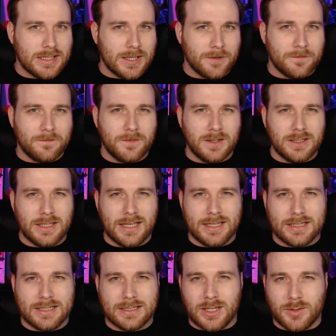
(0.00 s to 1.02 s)
and I felt
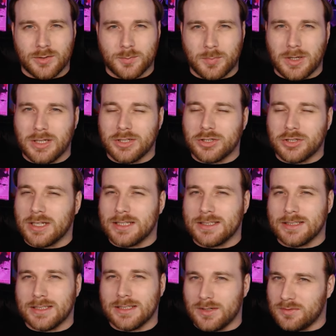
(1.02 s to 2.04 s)
like it was probably a good
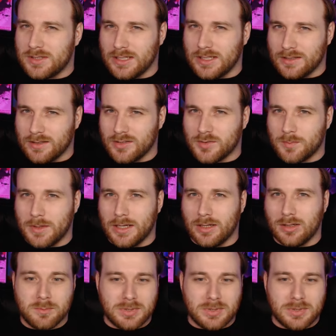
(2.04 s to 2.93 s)
idea to never take this spell.